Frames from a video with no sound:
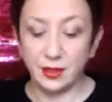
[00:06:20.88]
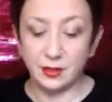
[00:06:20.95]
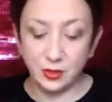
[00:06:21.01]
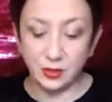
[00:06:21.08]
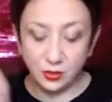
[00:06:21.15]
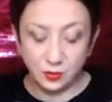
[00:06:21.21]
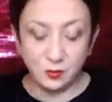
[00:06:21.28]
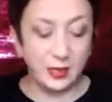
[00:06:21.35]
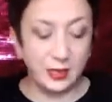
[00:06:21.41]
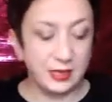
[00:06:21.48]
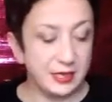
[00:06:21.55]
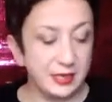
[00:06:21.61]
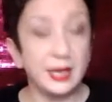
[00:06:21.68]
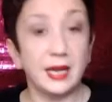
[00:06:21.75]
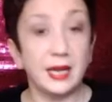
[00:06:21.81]
It's a good way
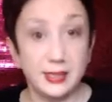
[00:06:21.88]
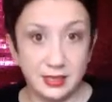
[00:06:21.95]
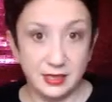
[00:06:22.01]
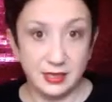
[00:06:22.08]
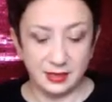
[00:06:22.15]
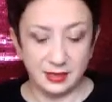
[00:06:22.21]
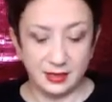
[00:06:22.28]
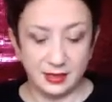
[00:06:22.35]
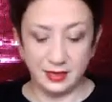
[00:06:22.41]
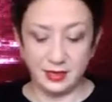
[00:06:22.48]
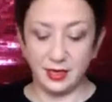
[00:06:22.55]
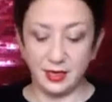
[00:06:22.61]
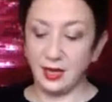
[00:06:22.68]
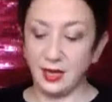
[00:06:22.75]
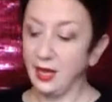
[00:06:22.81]
to get into your
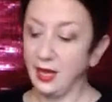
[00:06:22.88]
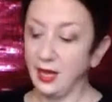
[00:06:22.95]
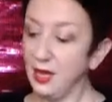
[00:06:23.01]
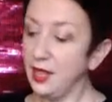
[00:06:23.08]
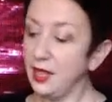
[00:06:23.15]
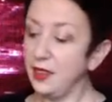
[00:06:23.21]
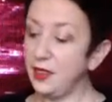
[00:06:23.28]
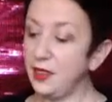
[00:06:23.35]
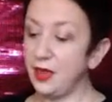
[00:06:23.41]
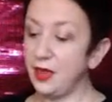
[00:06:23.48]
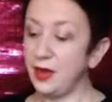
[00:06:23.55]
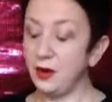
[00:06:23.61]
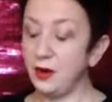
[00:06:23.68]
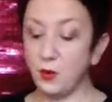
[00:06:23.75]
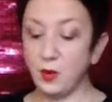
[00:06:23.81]
stitching.
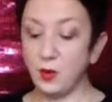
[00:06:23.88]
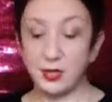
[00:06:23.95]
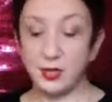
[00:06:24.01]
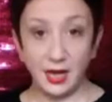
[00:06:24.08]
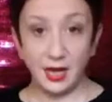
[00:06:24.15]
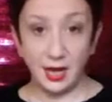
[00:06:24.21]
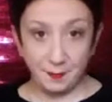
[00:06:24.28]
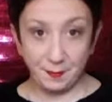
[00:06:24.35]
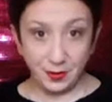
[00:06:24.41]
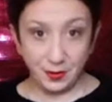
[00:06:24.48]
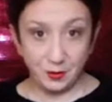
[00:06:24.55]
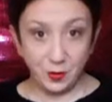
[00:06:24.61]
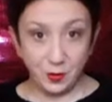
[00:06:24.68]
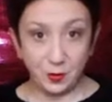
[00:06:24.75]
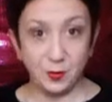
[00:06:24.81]
Then, once you're
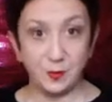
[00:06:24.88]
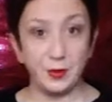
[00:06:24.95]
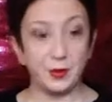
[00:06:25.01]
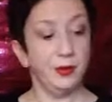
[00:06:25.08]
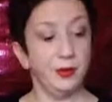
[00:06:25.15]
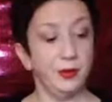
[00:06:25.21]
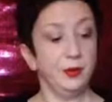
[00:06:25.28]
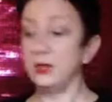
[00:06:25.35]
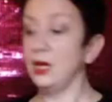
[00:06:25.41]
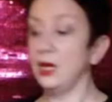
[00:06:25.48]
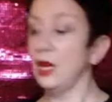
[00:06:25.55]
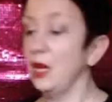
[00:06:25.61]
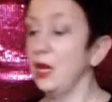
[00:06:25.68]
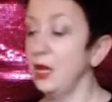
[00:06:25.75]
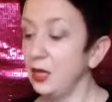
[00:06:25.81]
happy with all the balloons,
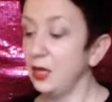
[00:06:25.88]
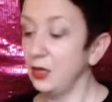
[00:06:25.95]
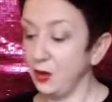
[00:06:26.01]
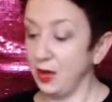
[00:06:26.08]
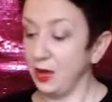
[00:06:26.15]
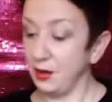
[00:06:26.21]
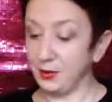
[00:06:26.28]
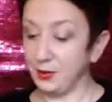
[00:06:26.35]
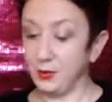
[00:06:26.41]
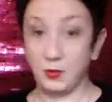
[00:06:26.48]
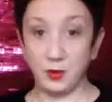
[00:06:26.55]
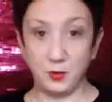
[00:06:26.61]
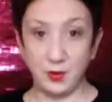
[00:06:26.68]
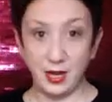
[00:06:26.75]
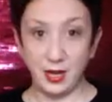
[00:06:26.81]
you're happy
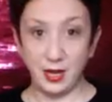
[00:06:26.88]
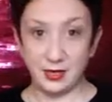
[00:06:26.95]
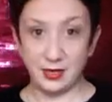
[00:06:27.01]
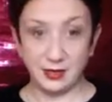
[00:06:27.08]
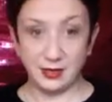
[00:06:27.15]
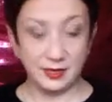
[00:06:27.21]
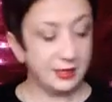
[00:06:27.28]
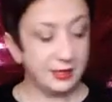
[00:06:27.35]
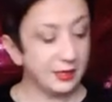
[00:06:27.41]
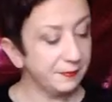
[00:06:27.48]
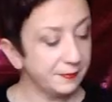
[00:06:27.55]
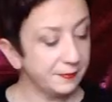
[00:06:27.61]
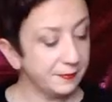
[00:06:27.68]
with where they're sitting,